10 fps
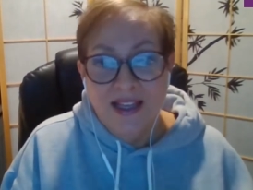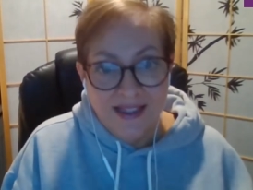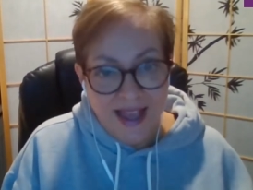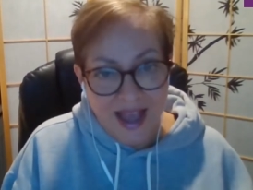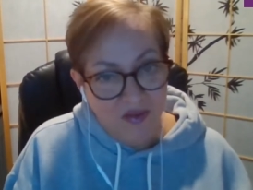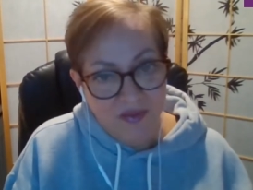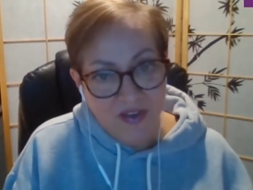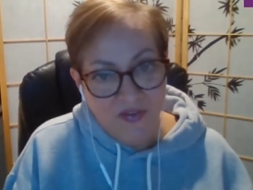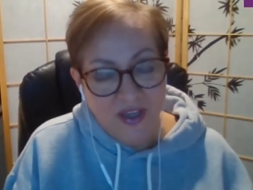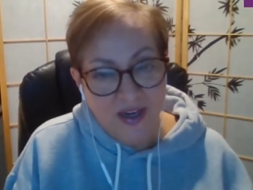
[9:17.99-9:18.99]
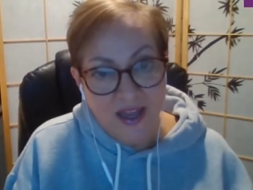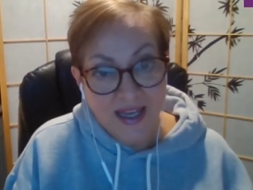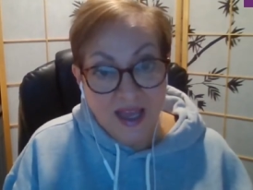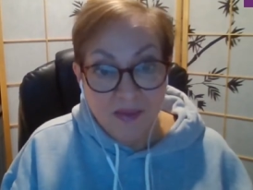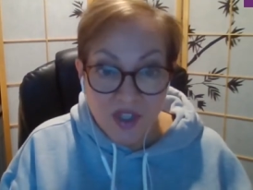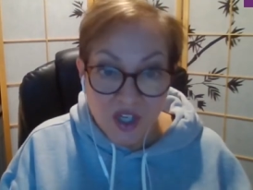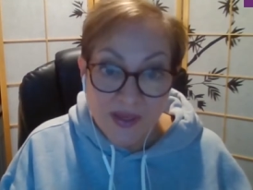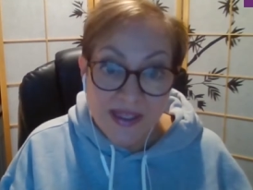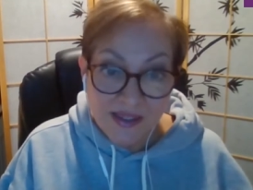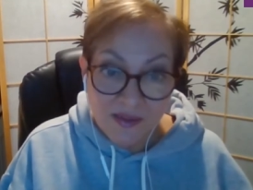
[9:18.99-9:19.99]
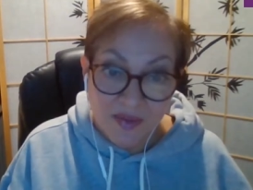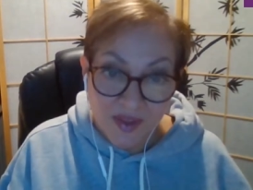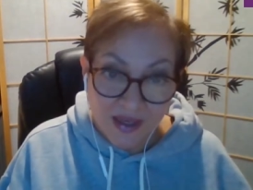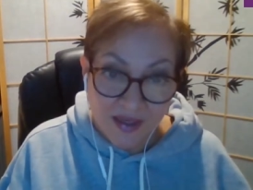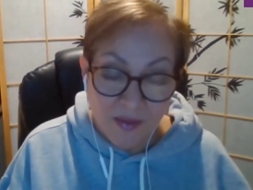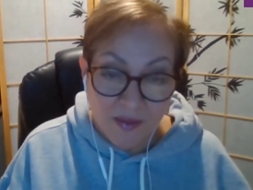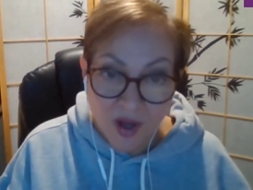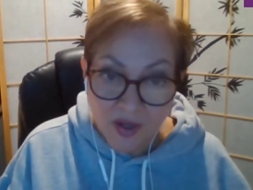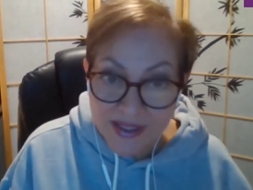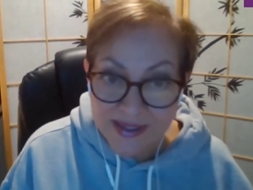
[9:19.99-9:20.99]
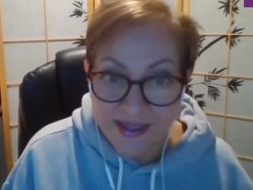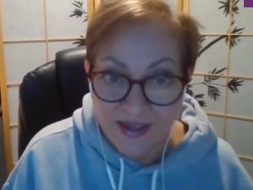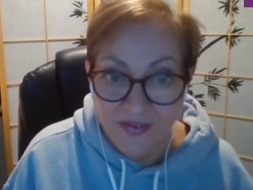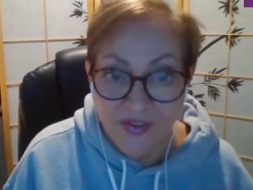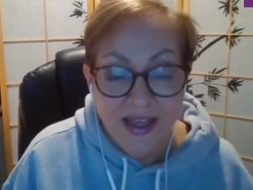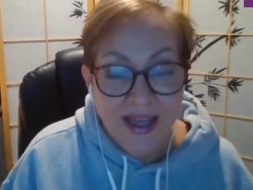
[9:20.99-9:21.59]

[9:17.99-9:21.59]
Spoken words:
to help me feel like I'm doing something positive.